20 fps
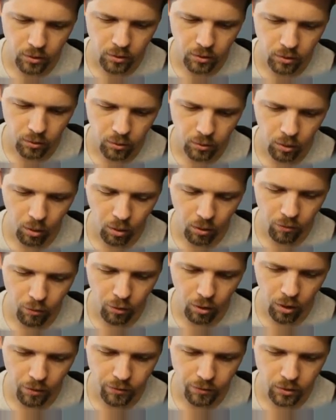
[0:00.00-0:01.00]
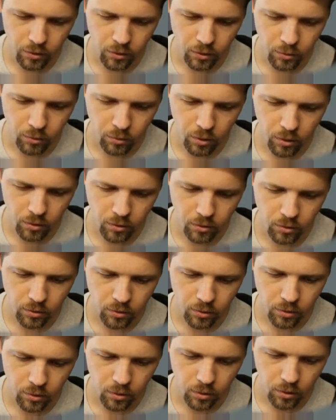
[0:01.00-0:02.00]
Or however often this runs.
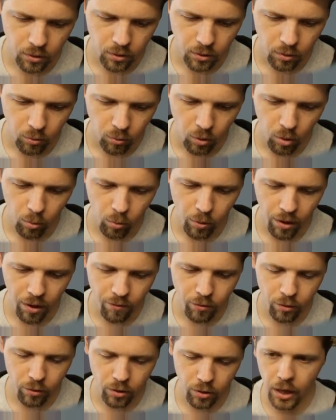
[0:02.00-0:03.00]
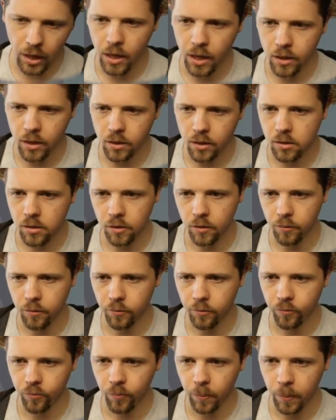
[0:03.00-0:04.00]
Well, whatever the case,
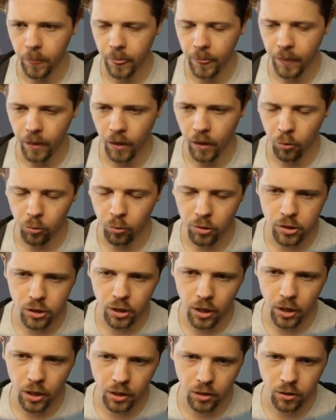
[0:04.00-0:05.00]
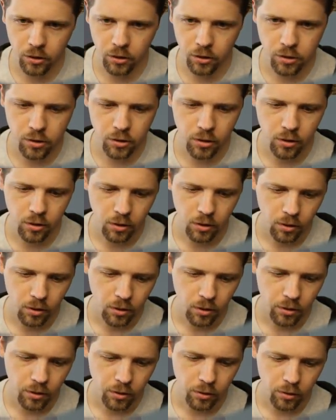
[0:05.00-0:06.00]
it was changed.
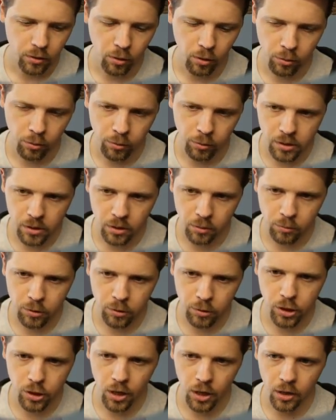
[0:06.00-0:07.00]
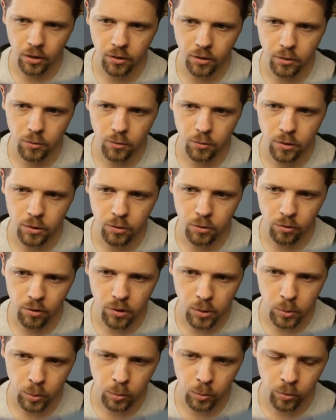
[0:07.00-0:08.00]
The only reason it was changed was so
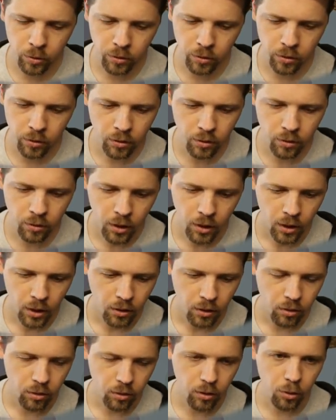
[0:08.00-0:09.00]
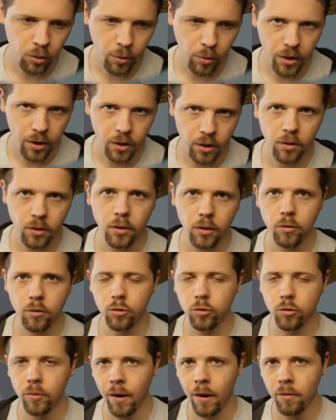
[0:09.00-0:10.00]
this would work. Theoretically, you'll
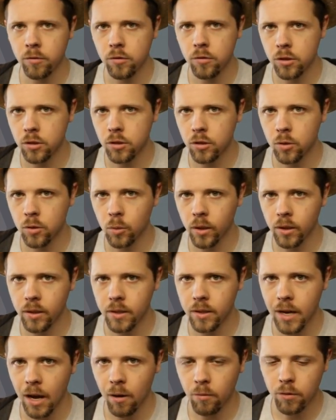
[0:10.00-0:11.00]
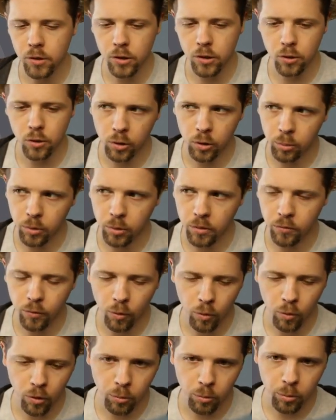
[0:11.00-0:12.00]
drown just as quickly now as you would
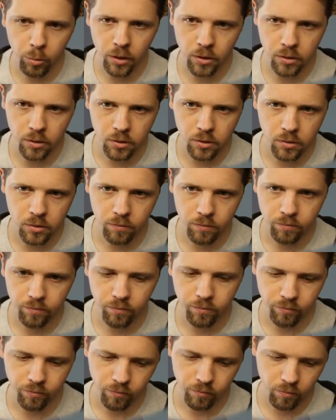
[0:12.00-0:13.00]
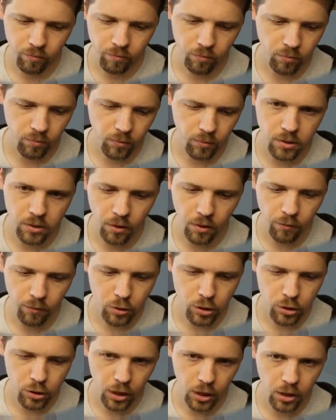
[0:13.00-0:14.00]
before because the stuff
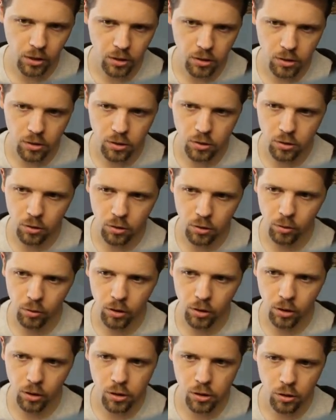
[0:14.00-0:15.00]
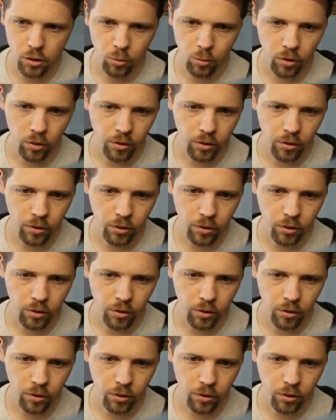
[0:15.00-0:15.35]
was changed, so it should work